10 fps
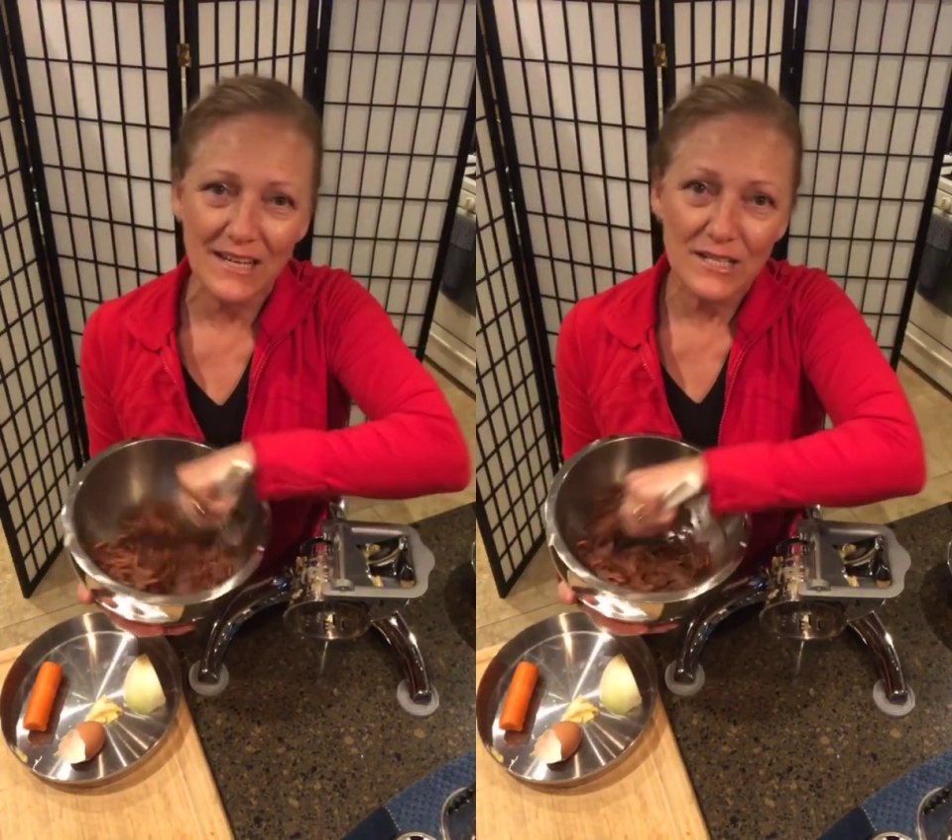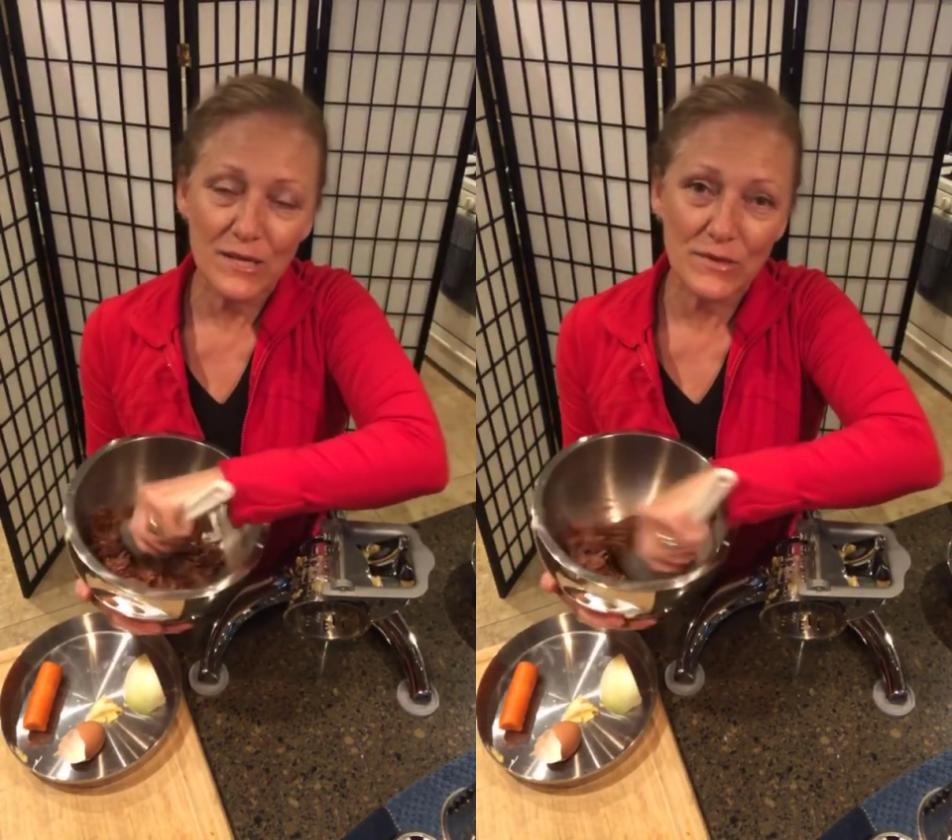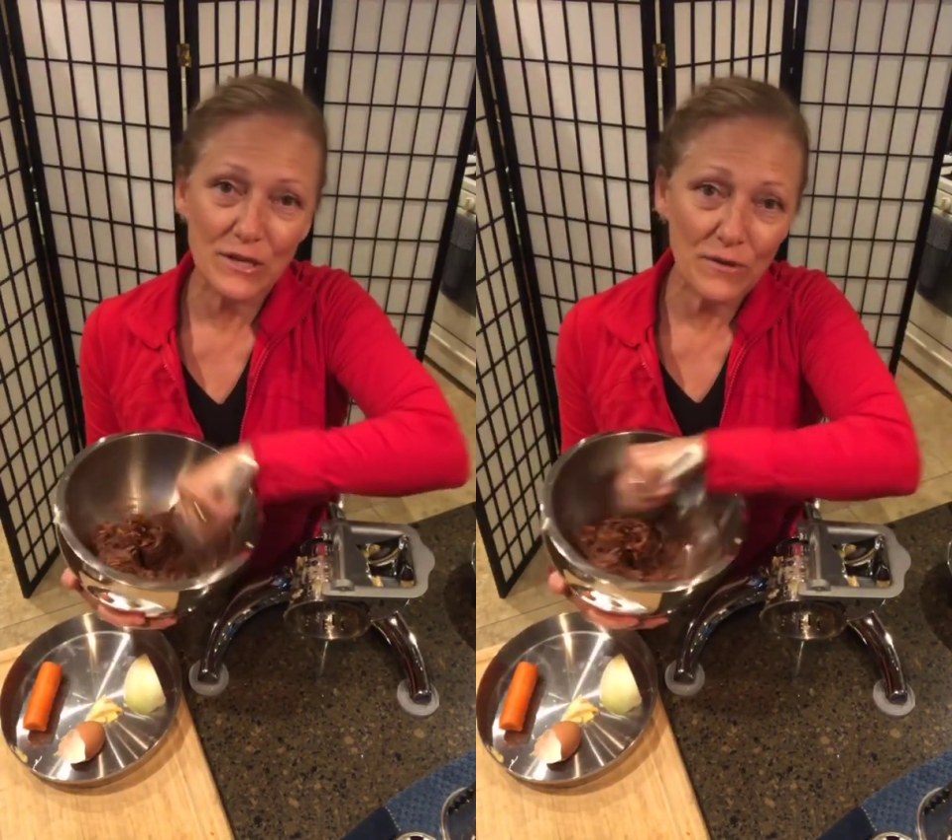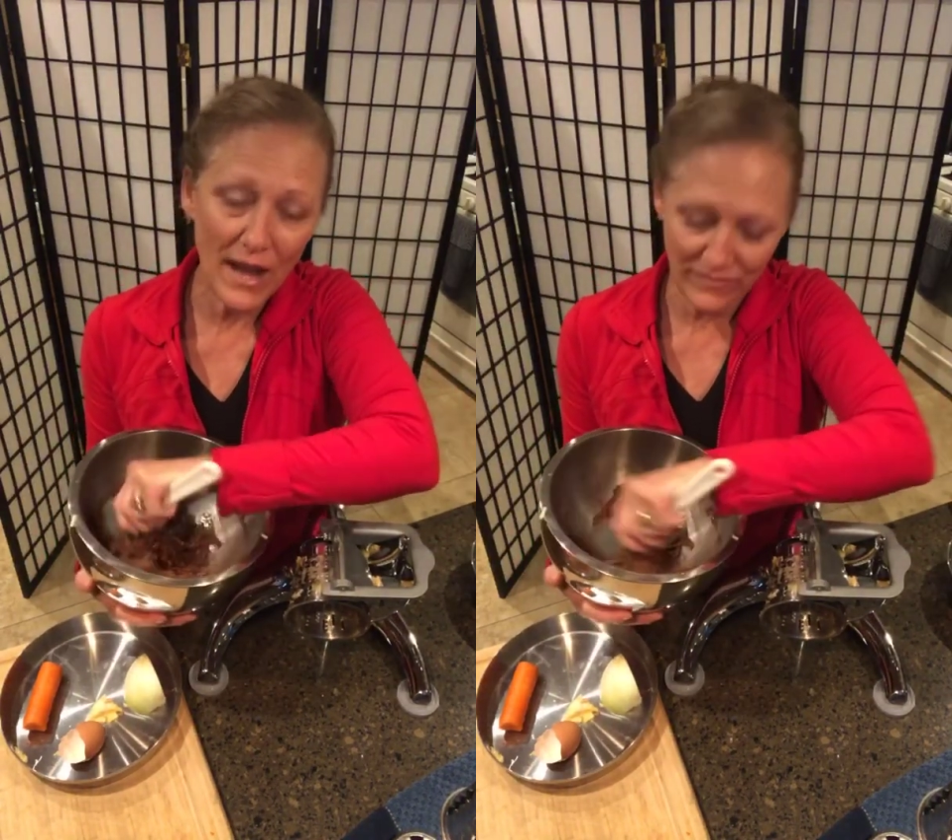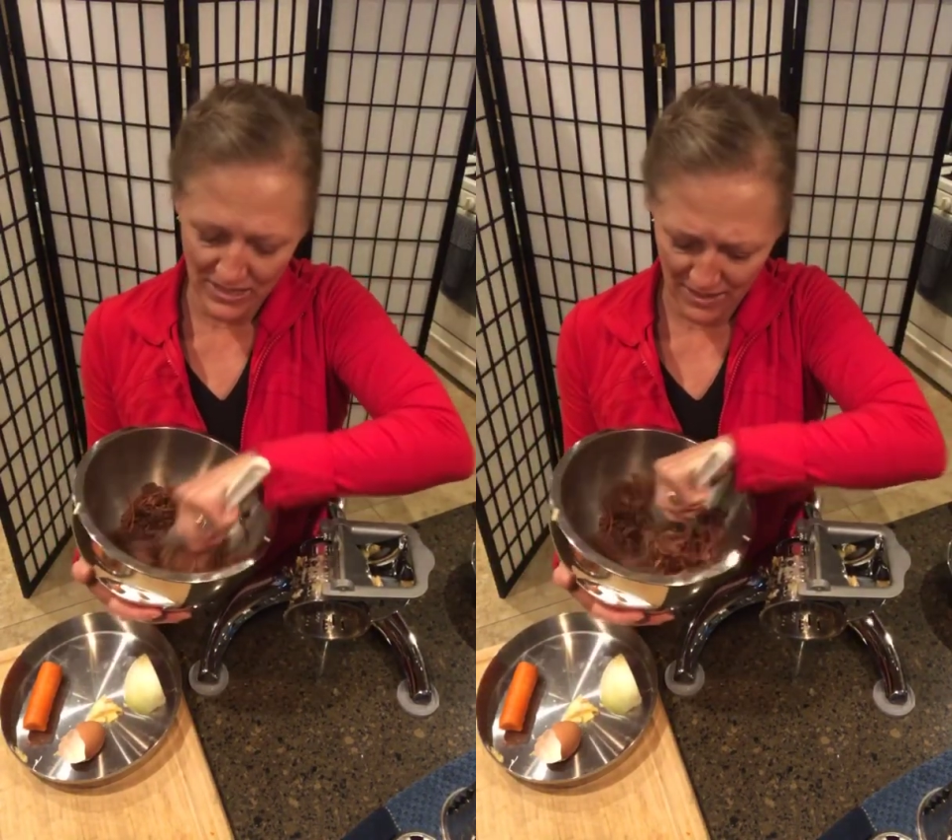So we don't
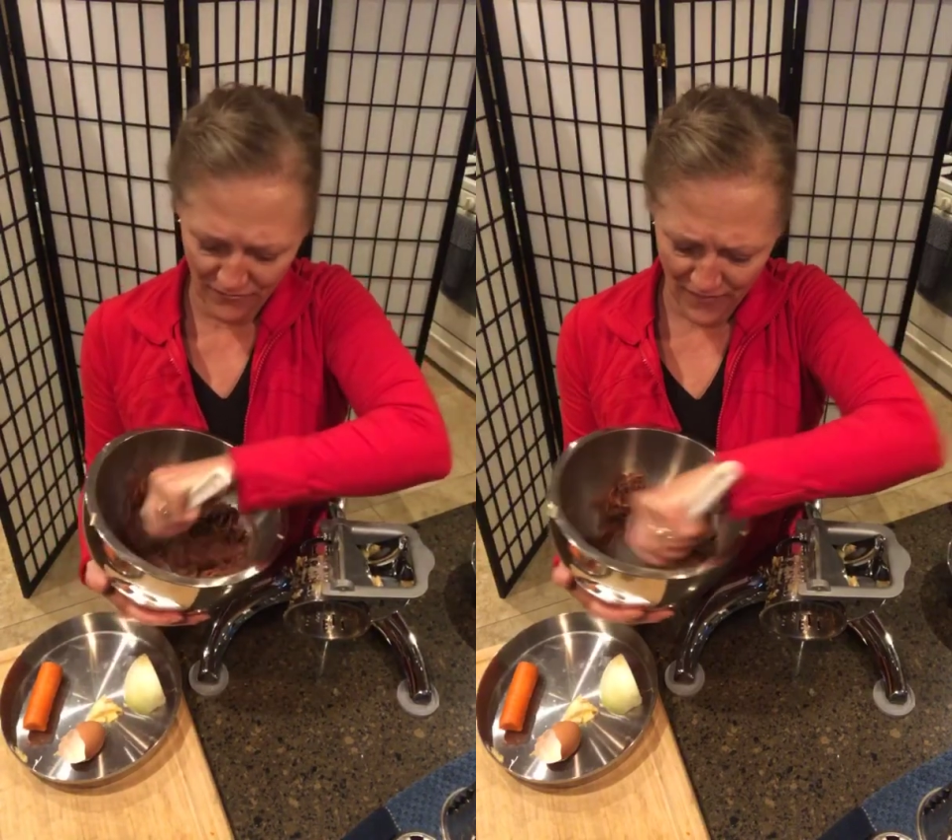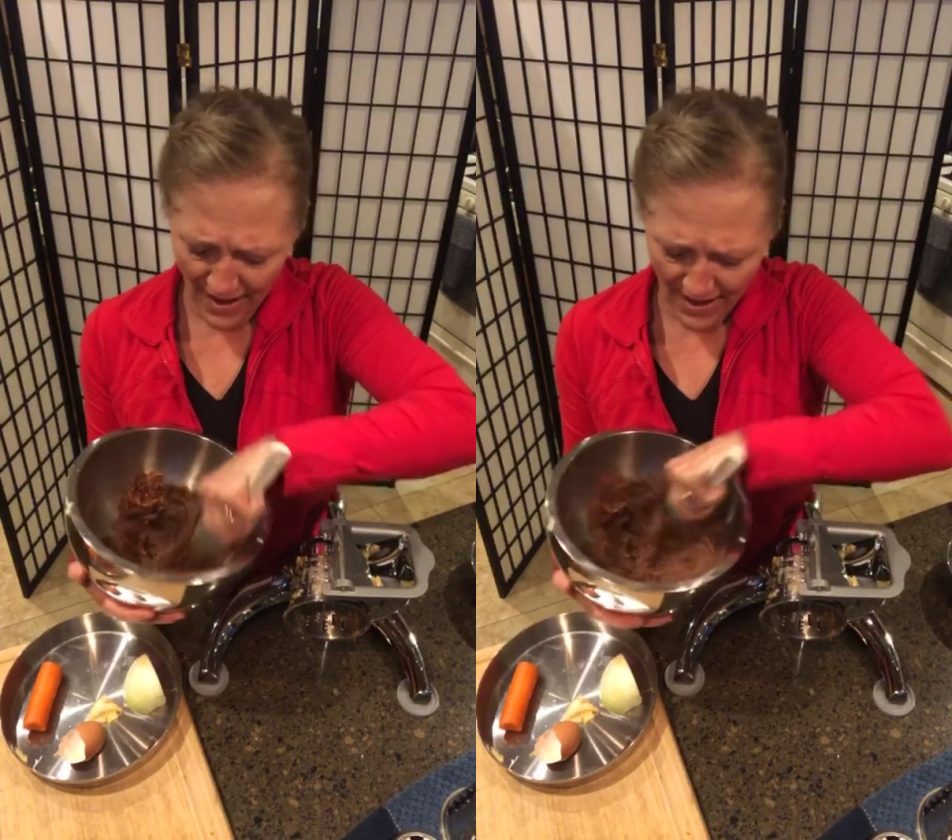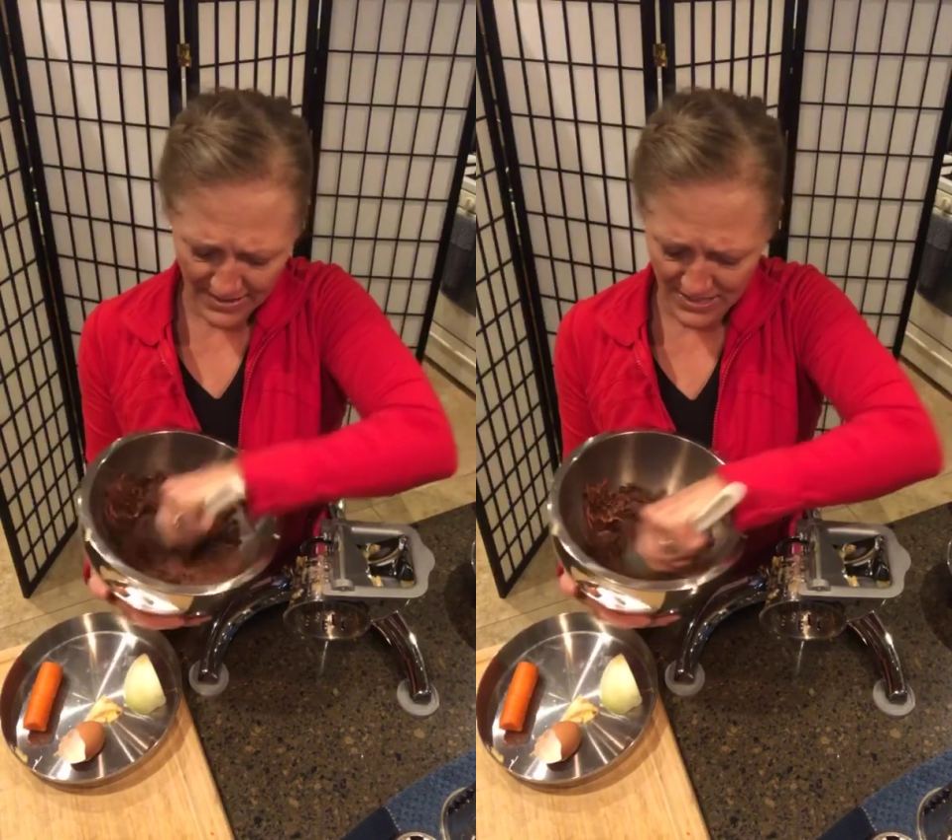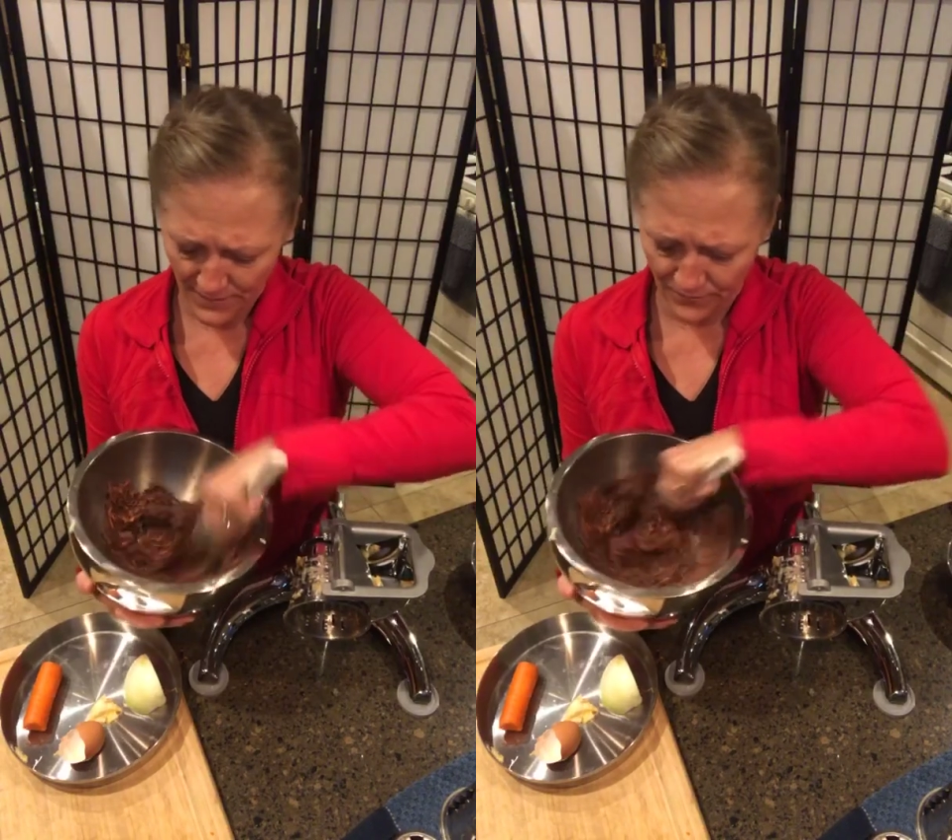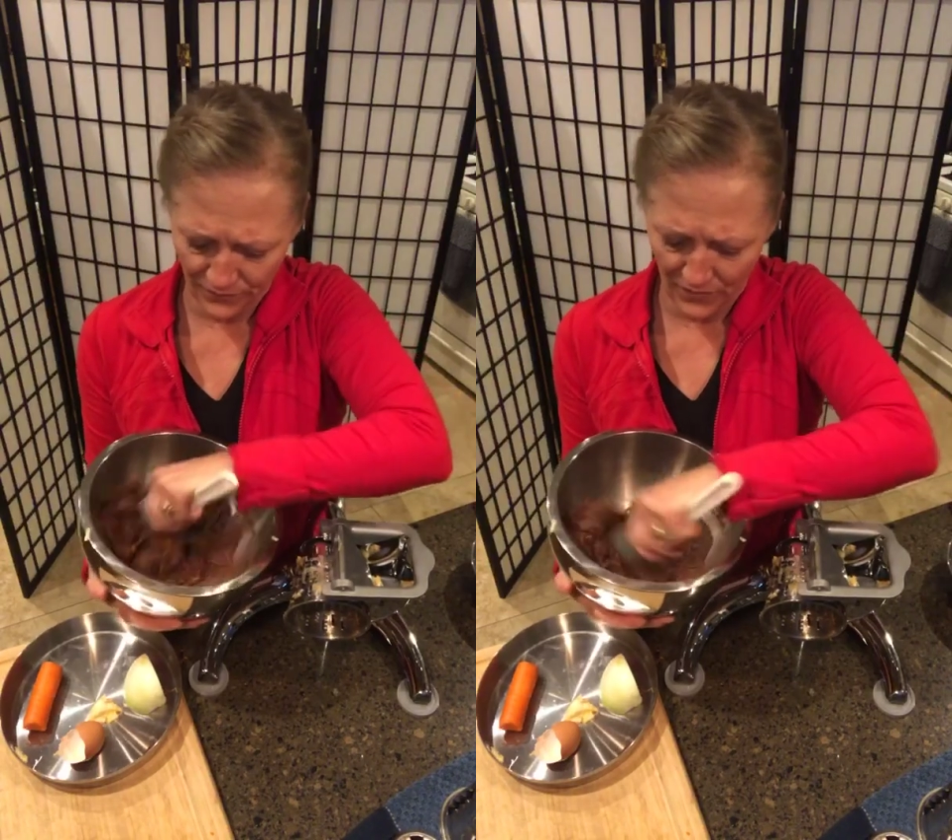have to get fats